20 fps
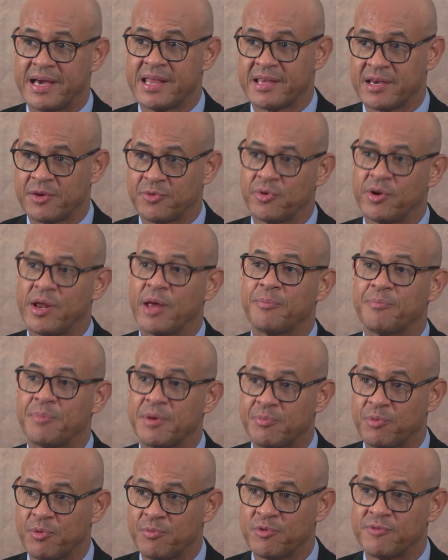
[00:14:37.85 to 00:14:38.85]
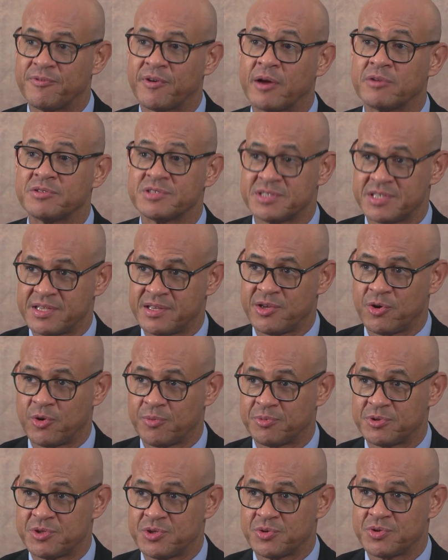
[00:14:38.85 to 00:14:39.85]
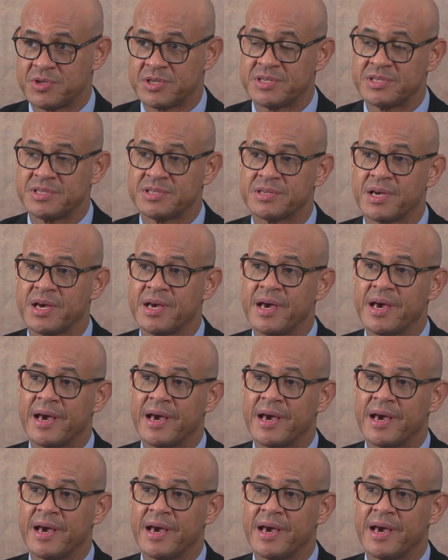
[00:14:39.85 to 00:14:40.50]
I think it will help people move around, see the opportunities.